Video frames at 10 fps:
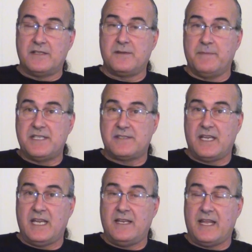us to be
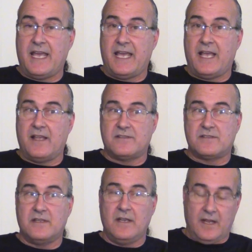seen
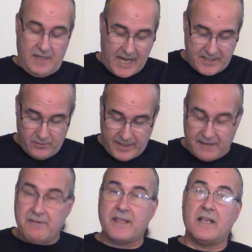as not doing
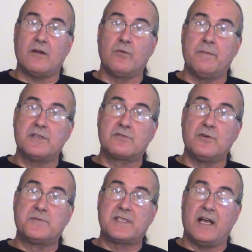everything that women's
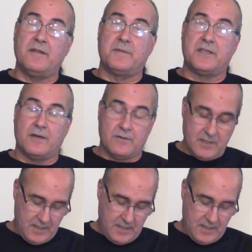groups tell them to do.